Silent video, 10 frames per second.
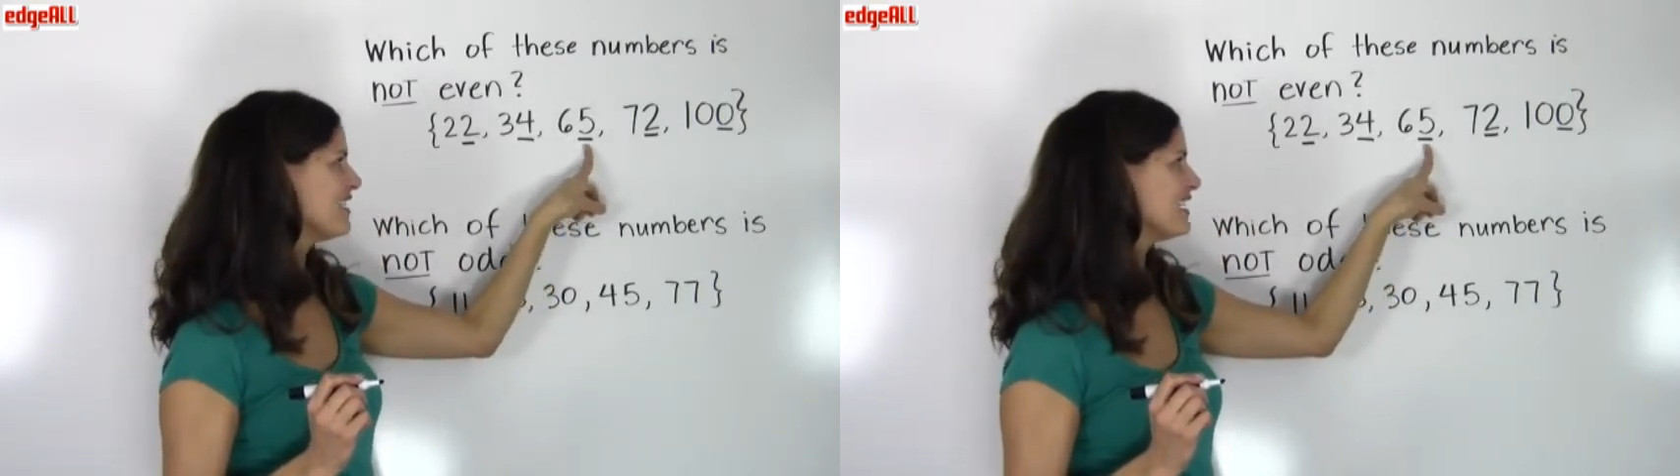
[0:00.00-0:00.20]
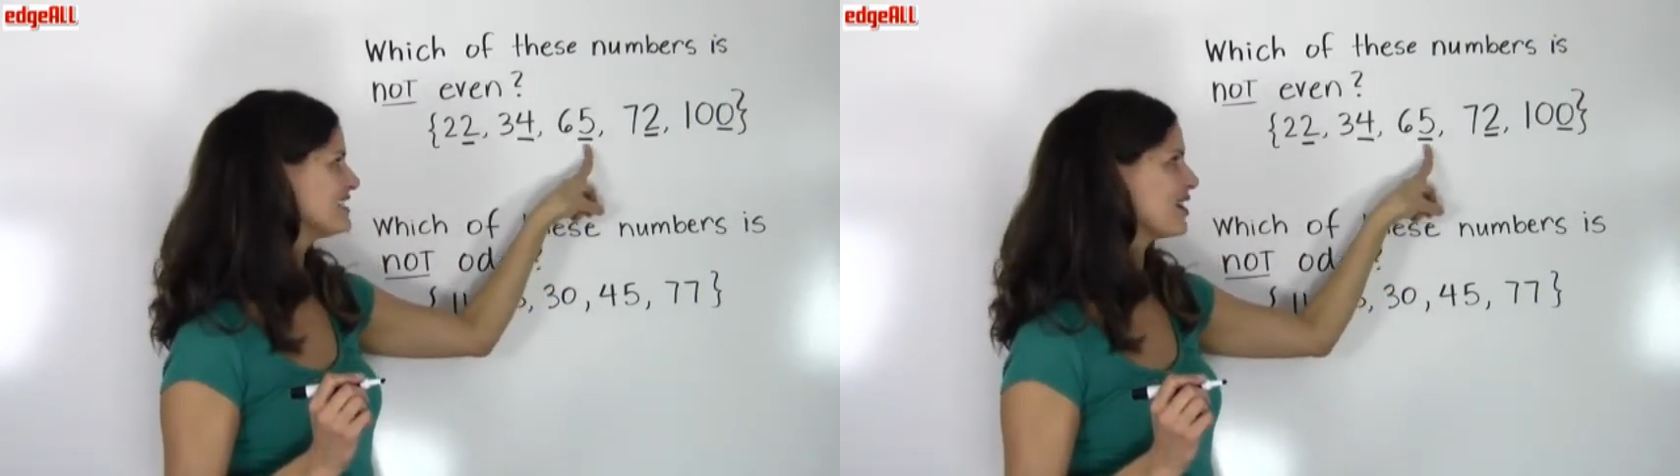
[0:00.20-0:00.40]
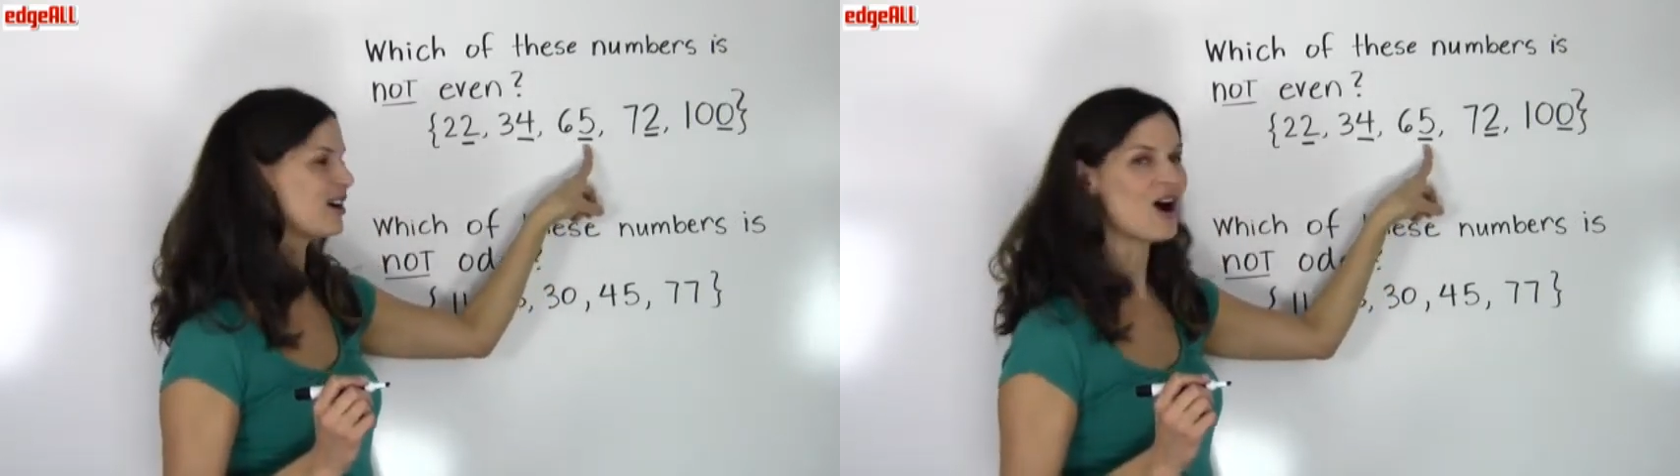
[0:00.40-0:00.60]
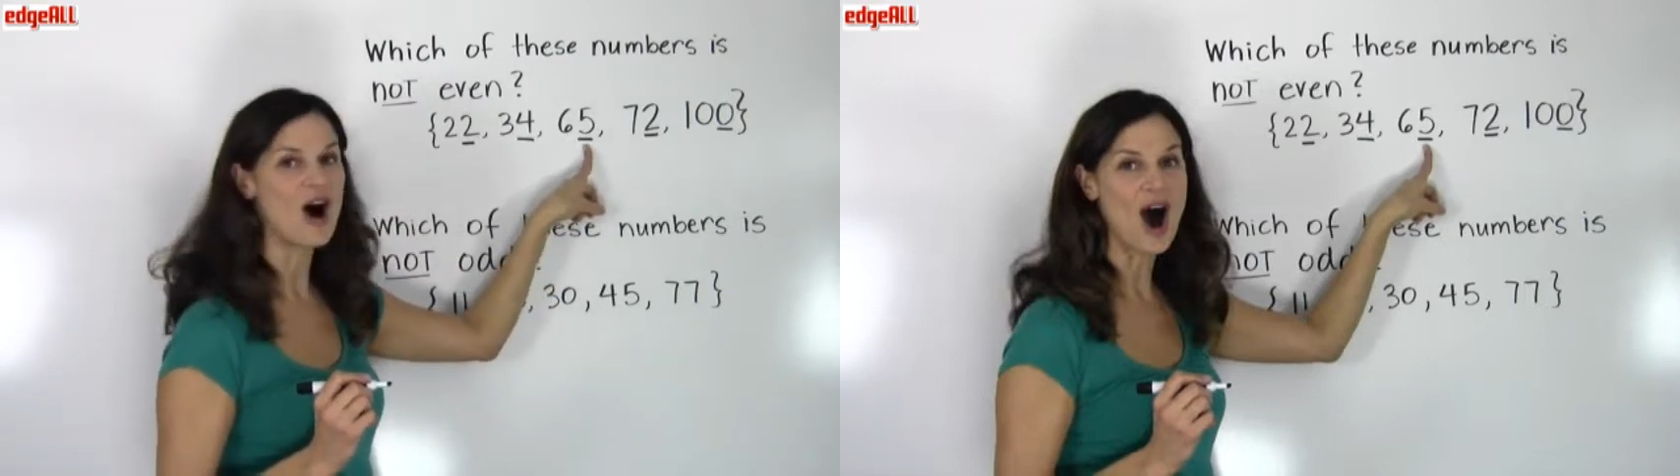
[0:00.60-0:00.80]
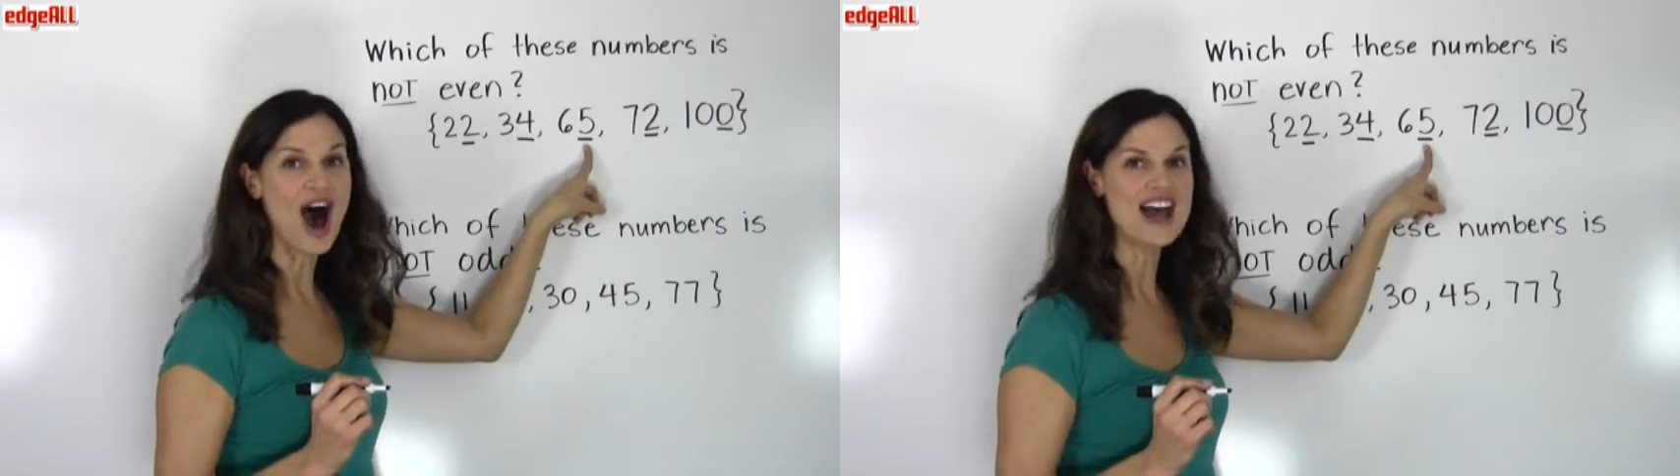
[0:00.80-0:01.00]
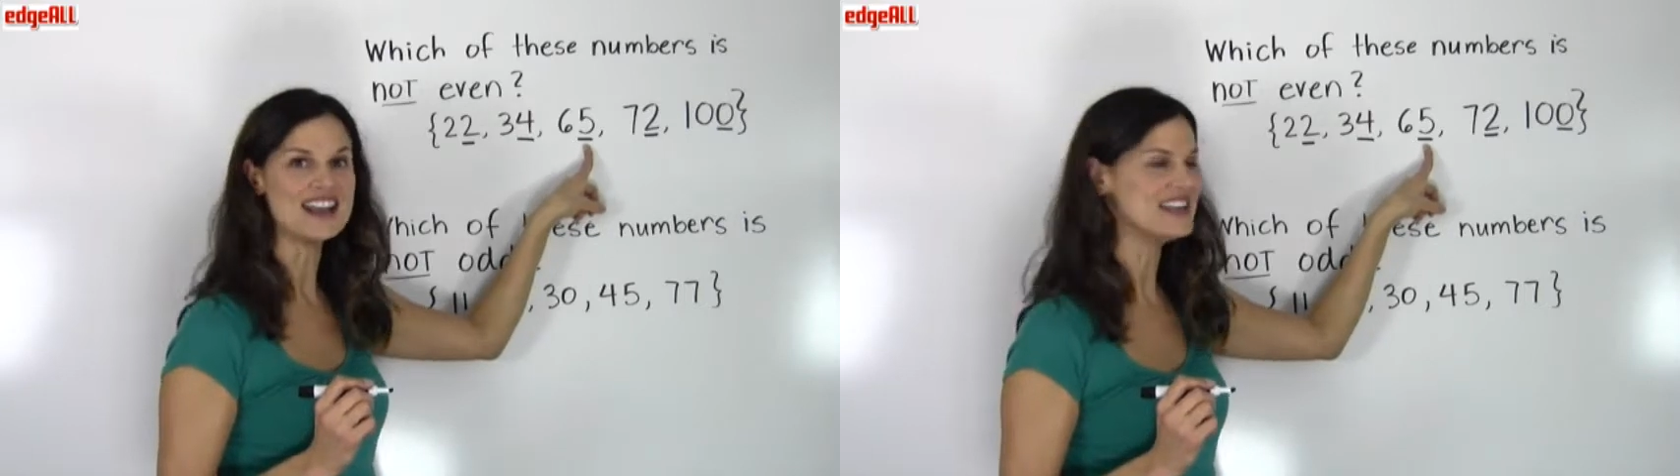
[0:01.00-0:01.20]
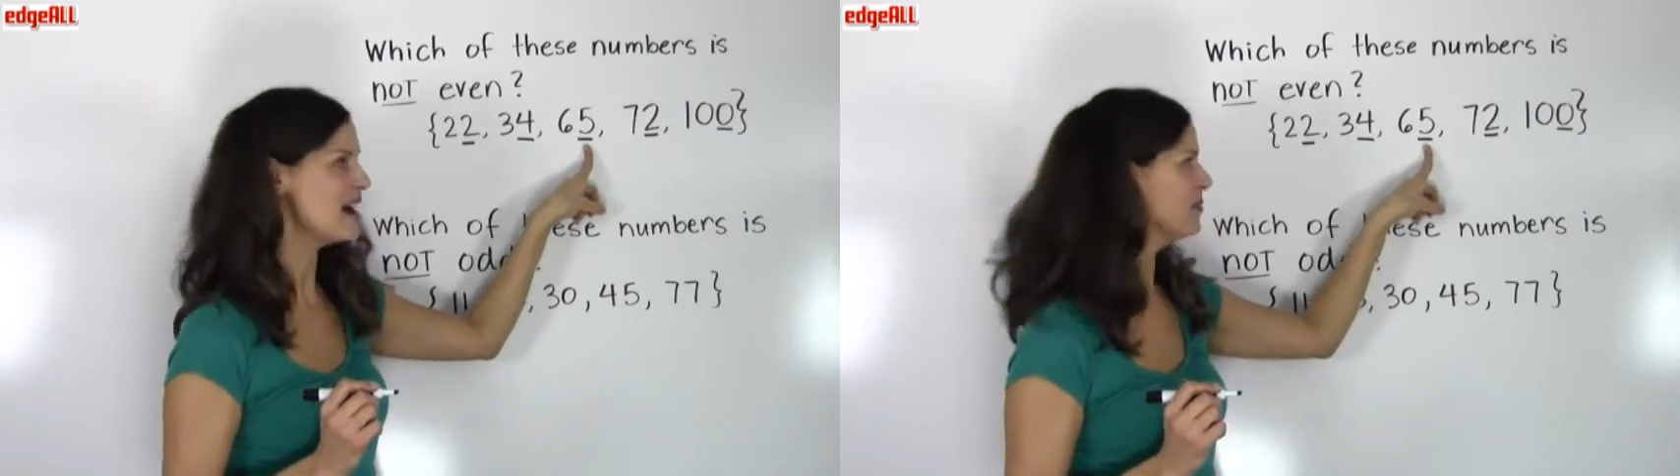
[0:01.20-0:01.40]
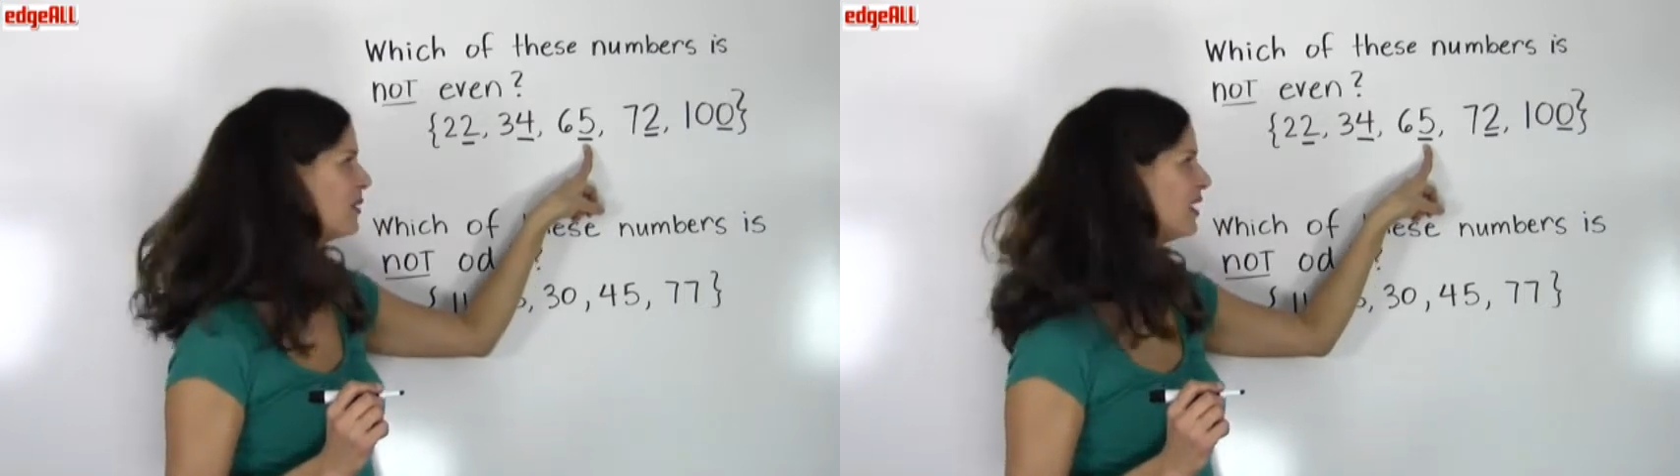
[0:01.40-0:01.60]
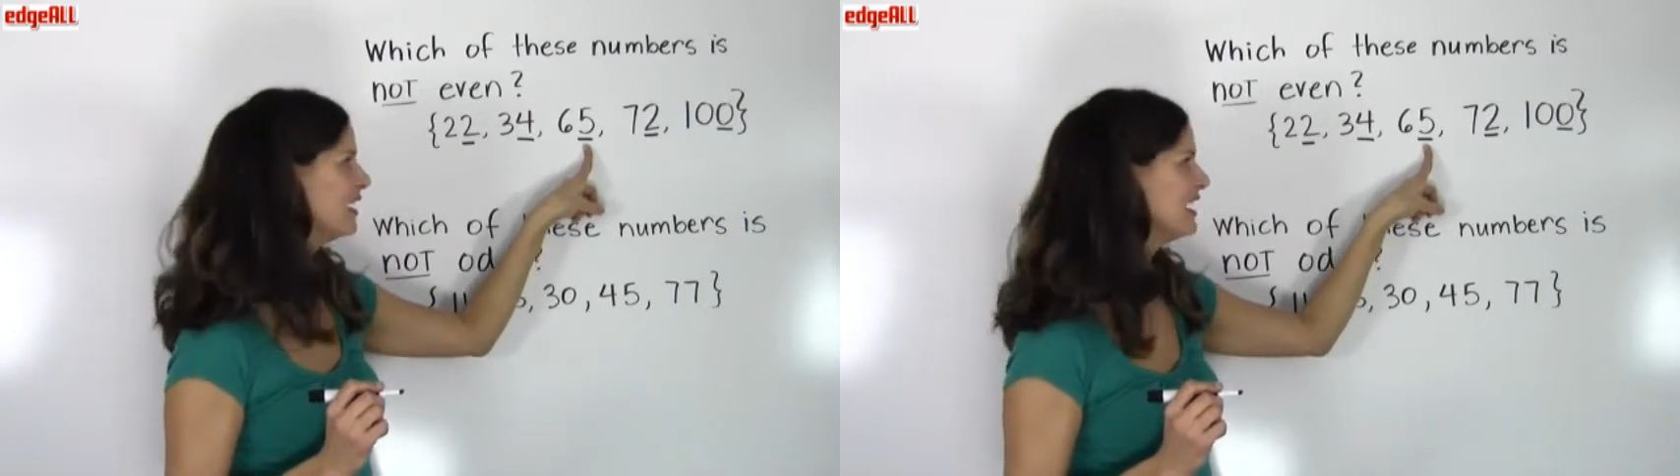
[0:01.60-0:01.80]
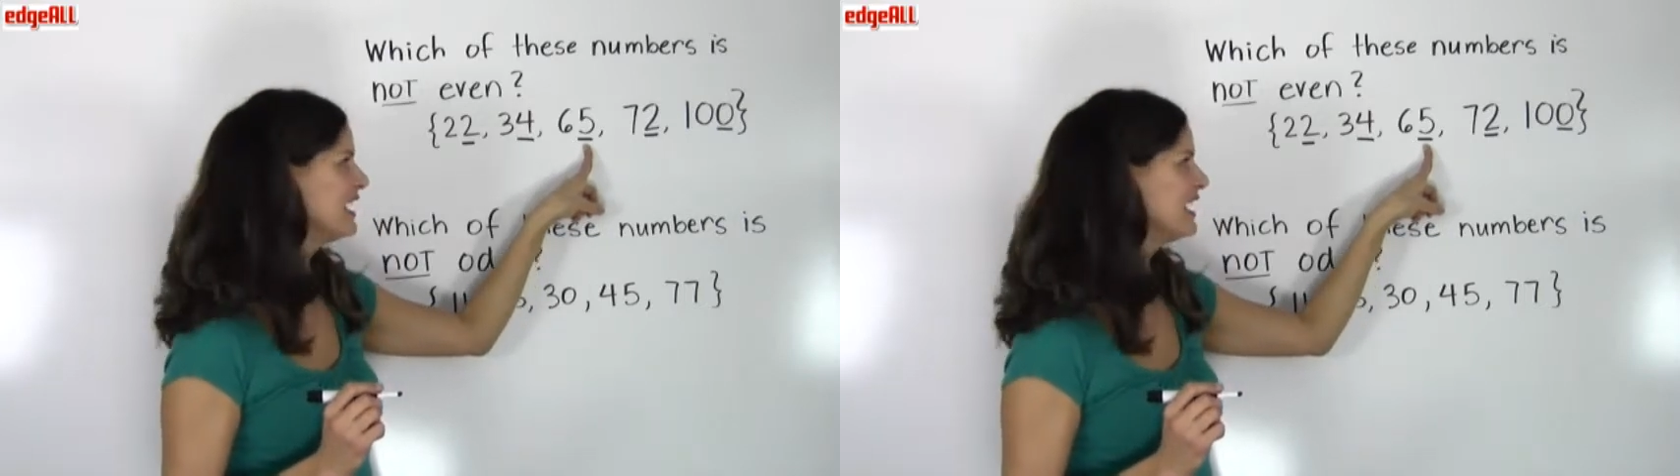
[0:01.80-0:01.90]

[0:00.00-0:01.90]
is our odd number.